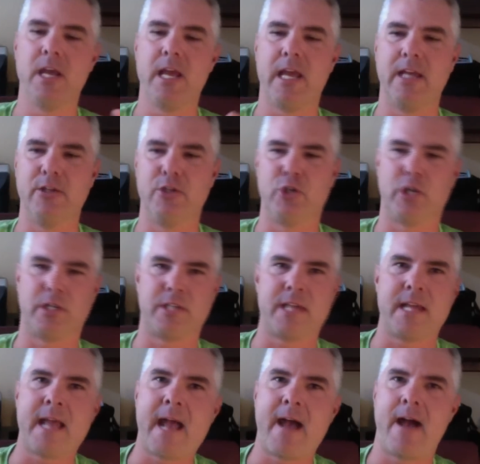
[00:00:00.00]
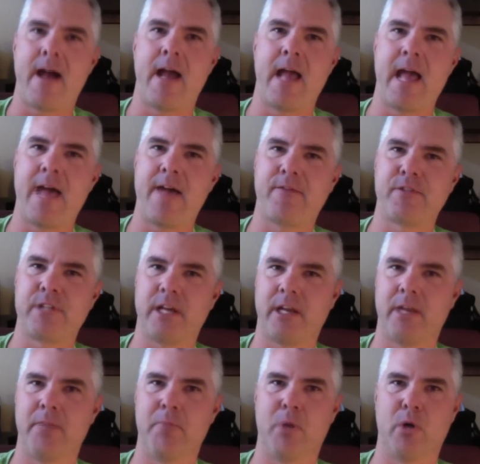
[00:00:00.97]
And just a
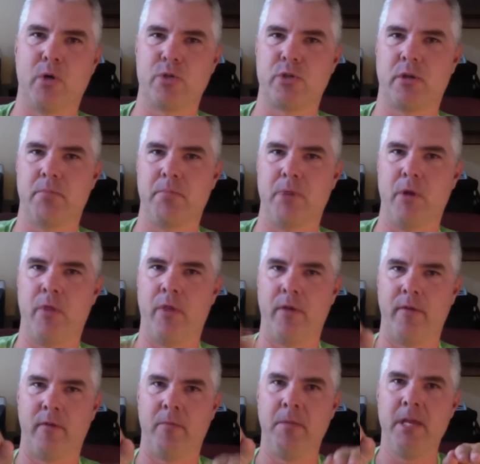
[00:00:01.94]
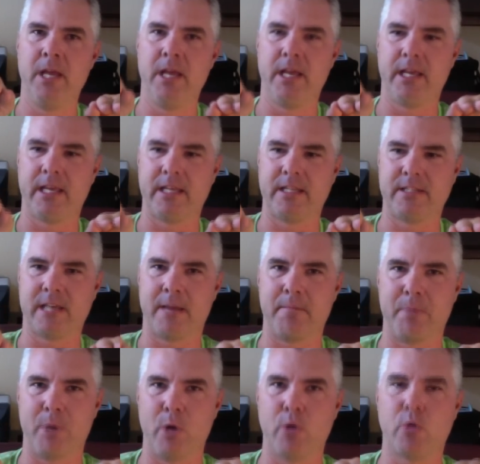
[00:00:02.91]
half-second burst on both of them gets that
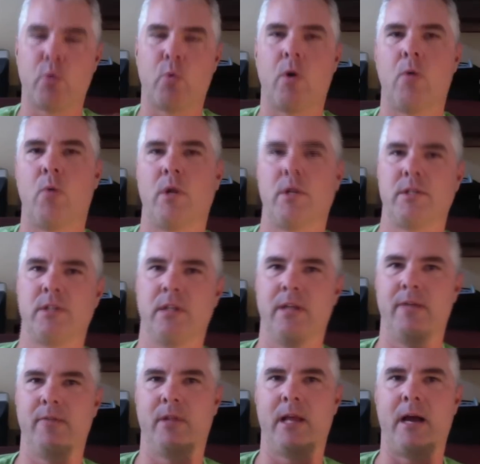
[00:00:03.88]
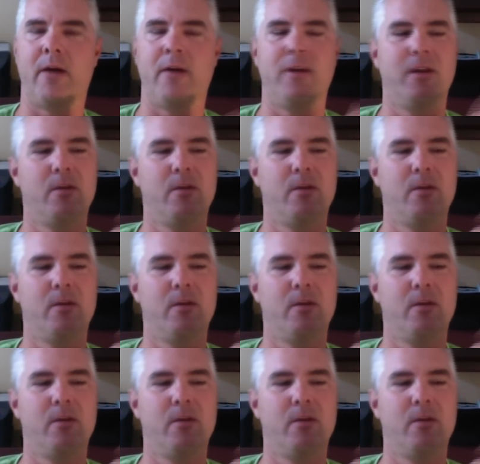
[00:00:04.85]
boat to where it wants to level out.